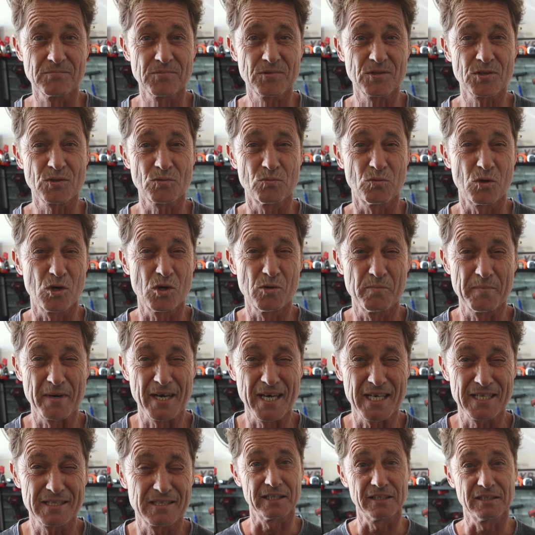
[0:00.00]
swirl
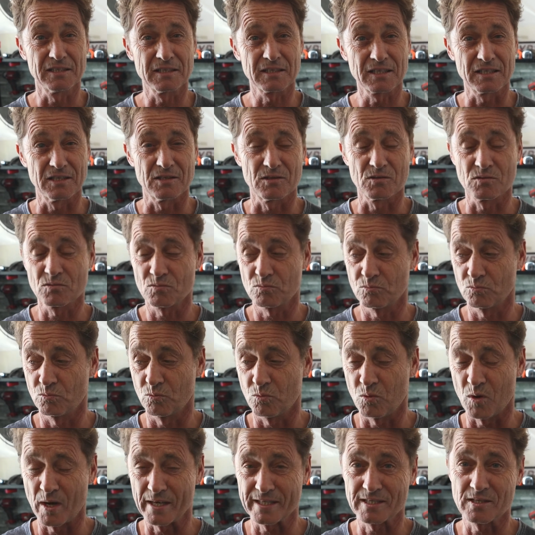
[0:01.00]
marks in it, because
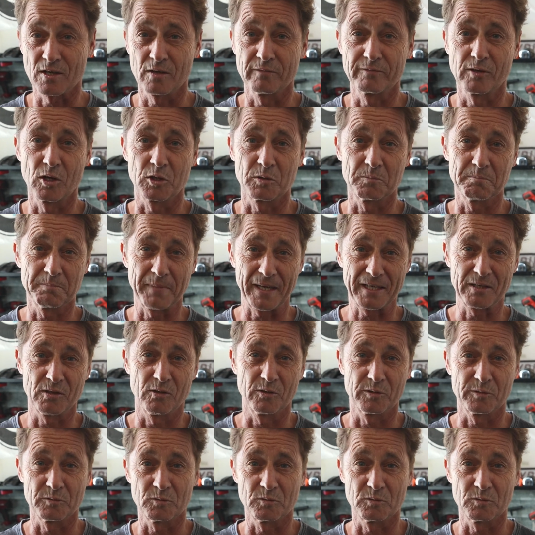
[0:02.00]
once I've got it back on the